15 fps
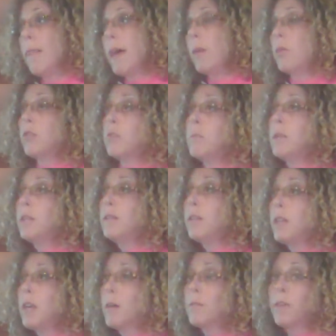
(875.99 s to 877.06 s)
That was submitted to
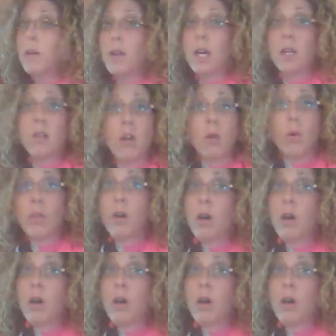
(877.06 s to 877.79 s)
the FRA along with